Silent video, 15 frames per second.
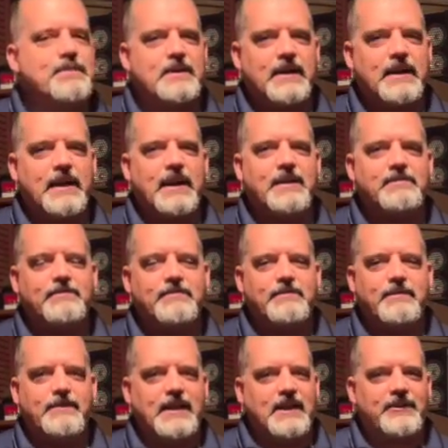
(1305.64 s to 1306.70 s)
Again,
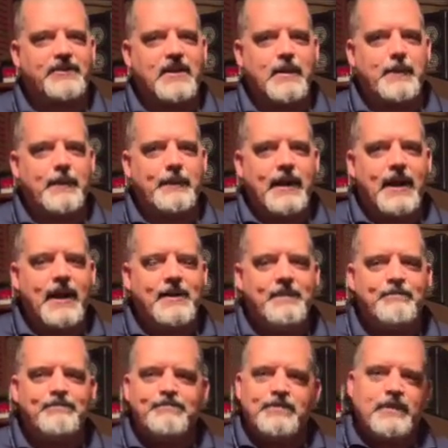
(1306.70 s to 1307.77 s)
thanks for coming by.
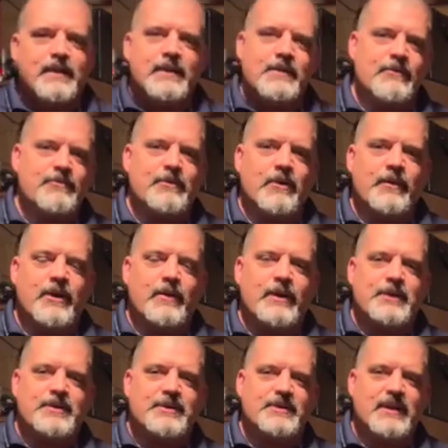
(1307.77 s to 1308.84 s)
Throw any
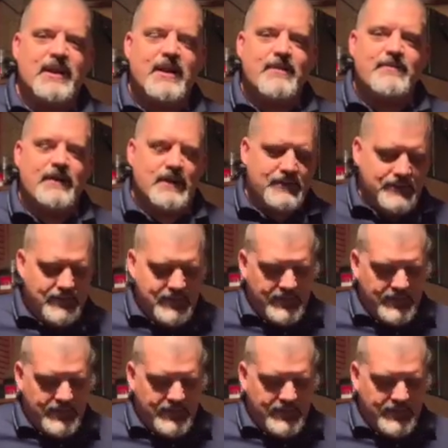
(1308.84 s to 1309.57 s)
questions you have, and